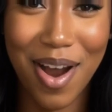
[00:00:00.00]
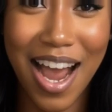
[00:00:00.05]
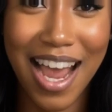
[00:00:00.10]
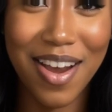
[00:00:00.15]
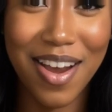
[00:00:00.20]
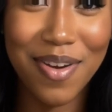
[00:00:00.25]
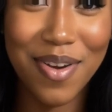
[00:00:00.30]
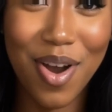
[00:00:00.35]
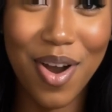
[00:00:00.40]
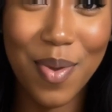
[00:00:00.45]
I
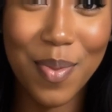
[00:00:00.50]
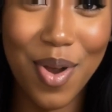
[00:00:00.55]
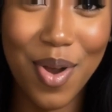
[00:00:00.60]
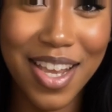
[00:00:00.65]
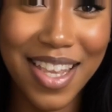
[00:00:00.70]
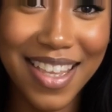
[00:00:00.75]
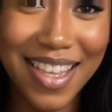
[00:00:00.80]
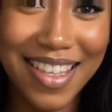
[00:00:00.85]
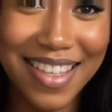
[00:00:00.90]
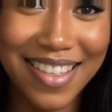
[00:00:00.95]
don't know what
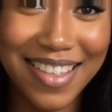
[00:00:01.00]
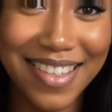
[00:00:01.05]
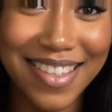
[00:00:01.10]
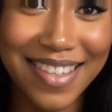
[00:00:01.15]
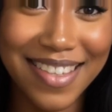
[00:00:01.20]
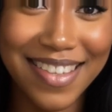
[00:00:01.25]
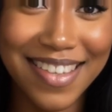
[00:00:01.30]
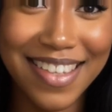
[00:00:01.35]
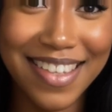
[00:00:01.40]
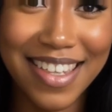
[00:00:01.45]

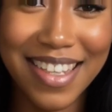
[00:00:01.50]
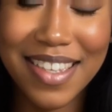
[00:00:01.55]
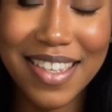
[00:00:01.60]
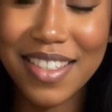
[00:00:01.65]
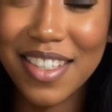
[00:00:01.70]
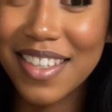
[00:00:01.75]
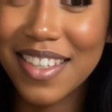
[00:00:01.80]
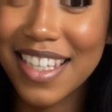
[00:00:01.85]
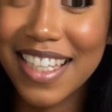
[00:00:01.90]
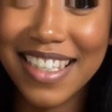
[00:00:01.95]
is.
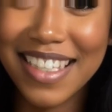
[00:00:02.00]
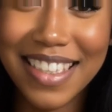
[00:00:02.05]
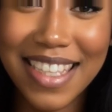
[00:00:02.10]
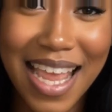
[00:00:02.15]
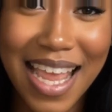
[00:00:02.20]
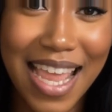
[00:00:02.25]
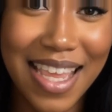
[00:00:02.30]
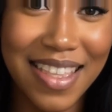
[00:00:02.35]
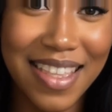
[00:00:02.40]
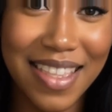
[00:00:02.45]
To this
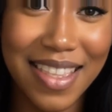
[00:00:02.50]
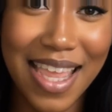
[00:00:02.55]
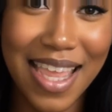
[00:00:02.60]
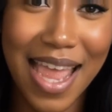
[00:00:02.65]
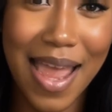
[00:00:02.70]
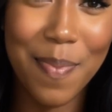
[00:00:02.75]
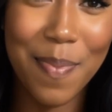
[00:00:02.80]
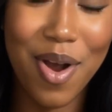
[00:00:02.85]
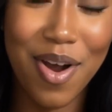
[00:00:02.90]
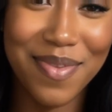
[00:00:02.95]
day, the
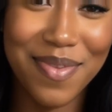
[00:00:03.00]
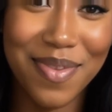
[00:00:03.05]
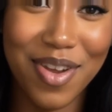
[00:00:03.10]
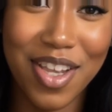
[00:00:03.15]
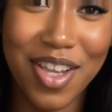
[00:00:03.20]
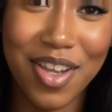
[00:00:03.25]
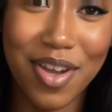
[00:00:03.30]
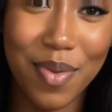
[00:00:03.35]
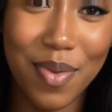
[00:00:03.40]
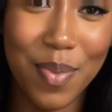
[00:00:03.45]
land where
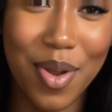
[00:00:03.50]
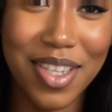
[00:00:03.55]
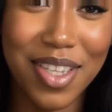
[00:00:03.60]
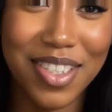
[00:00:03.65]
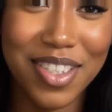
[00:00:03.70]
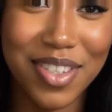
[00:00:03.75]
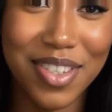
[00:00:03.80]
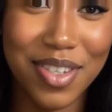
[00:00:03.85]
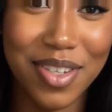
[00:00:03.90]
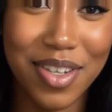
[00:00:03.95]
Frenier once
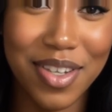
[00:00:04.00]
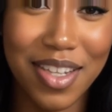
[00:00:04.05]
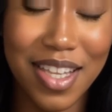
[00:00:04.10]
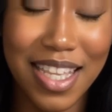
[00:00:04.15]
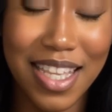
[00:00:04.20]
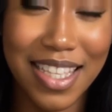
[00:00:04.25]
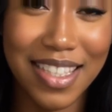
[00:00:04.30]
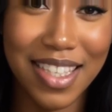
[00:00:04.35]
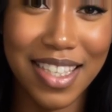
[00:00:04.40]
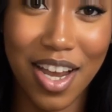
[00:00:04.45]
stood
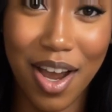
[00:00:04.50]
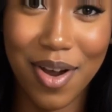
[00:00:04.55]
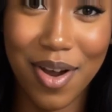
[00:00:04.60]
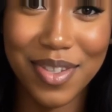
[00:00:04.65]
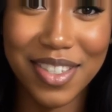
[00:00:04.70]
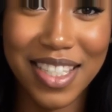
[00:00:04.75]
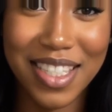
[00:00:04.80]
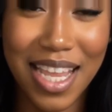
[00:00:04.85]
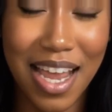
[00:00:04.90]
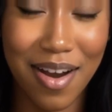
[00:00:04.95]
is
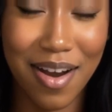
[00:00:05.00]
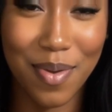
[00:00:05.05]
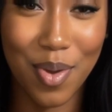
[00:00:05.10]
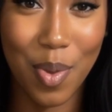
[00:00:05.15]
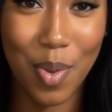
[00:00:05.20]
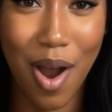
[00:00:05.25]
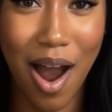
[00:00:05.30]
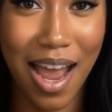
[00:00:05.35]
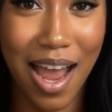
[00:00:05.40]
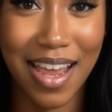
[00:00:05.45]
ghost town
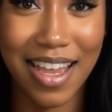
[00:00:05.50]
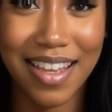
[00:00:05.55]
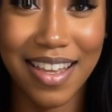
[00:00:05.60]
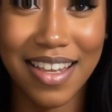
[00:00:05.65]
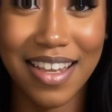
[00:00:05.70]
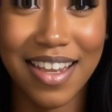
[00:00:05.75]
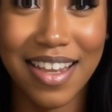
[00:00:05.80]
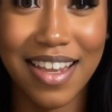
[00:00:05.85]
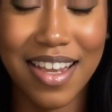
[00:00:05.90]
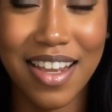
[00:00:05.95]
quiet.
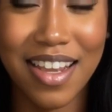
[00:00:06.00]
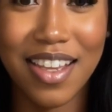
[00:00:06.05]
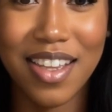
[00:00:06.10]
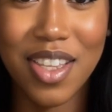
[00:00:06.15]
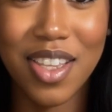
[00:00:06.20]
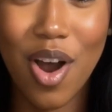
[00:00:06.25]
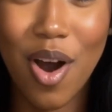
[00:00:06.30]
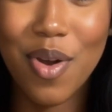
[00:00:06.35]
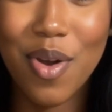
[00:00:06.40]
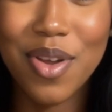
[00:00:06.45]

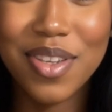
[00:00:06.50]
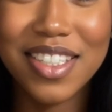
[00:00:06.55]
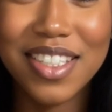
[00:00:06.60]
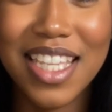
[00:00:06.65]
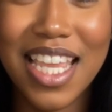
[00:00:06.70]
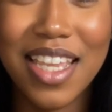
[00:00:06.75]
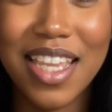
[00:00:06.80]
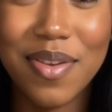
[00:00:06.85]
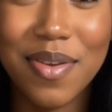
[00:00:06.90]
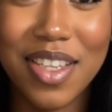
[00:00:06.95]
Locals
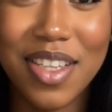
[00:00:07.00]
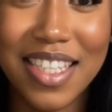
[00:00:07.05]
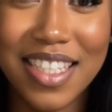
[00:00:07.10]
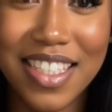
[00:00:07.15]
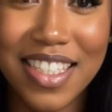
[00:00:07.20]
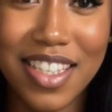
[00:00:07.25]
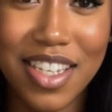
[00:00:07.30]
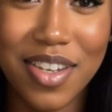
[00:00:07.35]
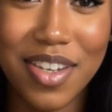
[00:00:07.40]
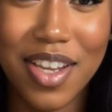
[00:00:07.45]
say you can
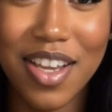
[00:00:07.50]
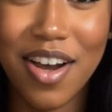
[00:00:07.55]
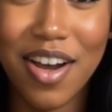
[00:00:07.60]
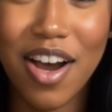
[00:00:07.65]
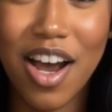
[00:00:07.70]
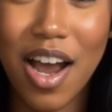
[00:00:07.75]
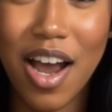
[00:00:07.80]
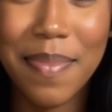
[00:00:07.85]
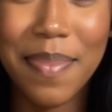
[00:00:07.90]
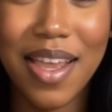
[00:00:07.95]
still hear
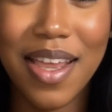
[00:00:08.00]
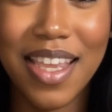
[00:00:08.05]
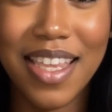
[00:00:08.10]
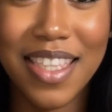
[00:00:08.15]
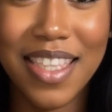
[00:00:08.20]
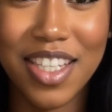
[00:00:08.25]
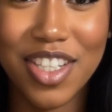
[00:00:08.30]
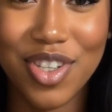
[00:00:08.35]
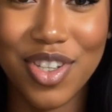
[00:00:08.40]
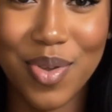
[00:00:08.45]
humming
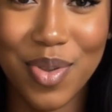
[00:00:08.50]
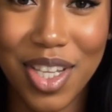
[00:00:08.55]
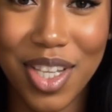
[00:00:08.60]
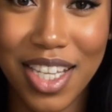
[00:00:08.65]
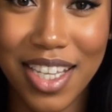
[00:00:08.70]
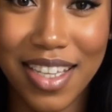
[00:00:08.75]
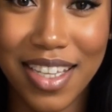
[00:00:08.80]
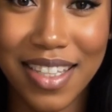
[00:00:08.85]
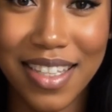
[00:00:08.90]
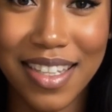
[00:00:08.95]
in the
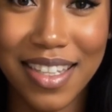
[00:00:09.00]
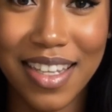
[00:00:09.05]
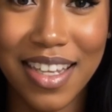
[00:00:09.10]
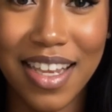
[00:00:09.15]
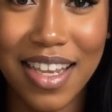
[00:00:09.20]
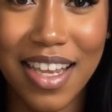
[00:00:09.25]
trees,